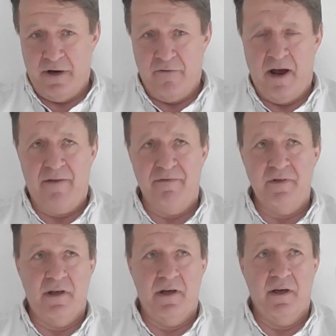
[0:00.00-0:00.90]
I
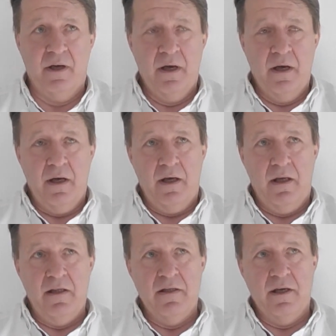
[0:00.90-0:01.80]
arrived
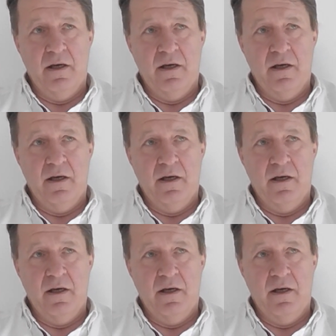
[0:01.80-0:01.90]
in